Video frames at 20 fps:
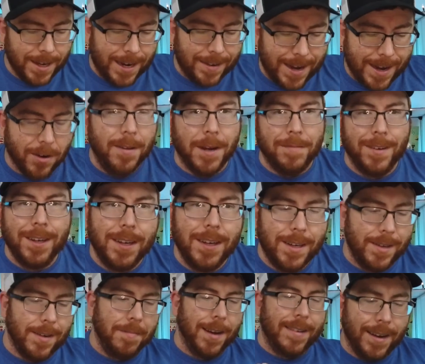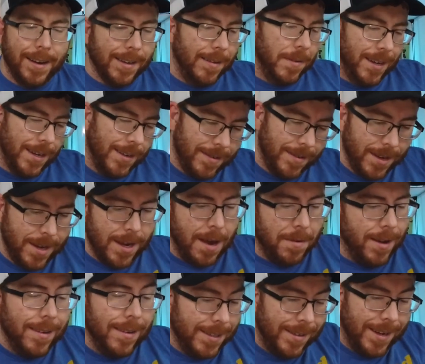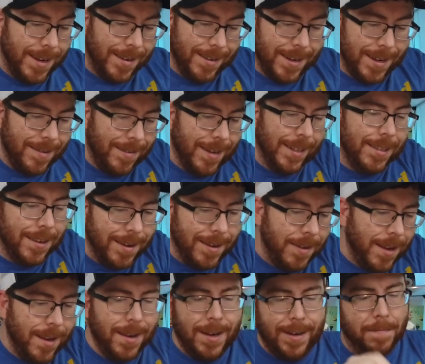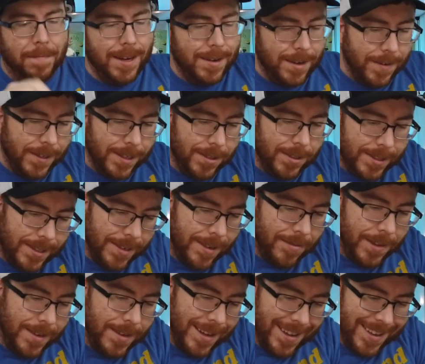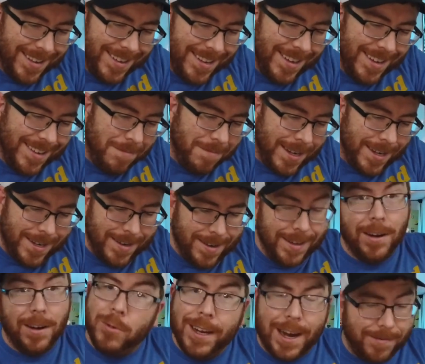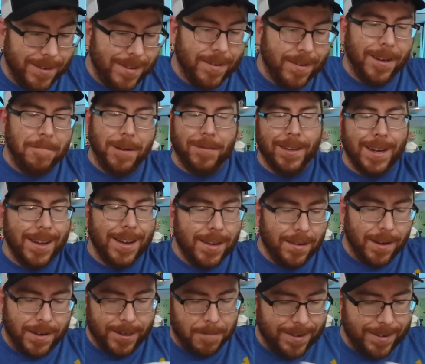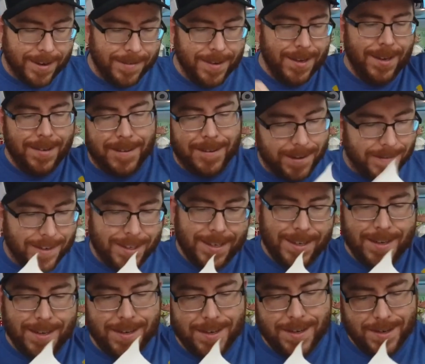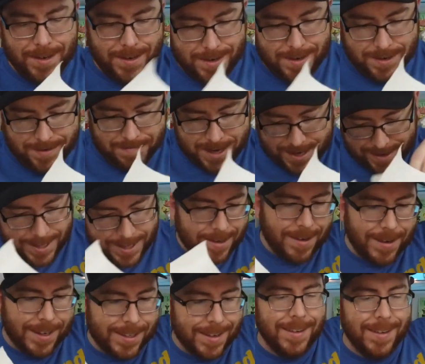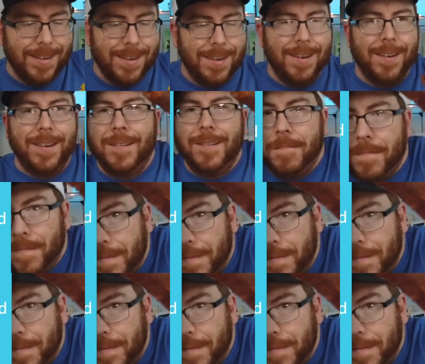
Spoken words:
pretty good, and I like that it's not like other teriyaki jerkies where it's all sticky. It's pretty dried, but